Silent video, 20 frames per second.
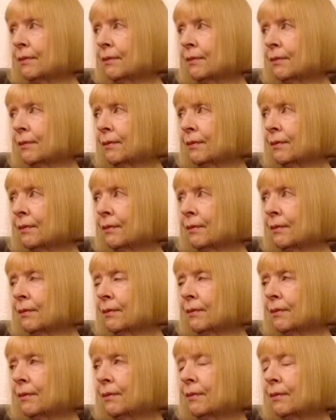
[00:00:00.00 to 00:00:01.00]

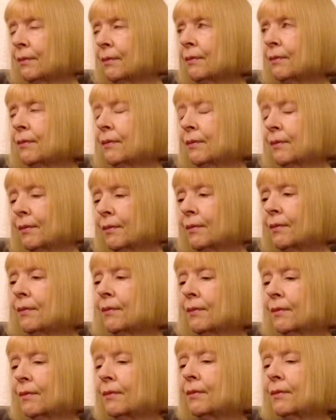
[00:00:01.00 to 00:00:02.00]

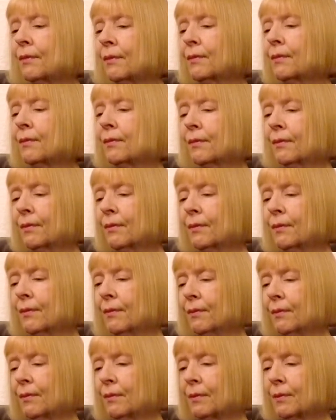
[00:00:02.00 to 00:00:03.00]

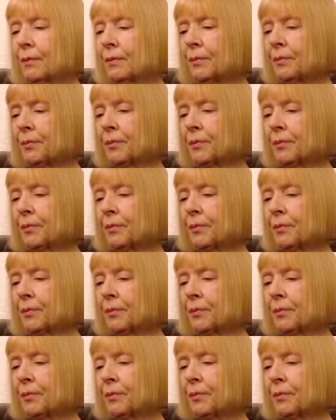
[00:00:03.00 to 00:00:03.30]
This person isn't speaking.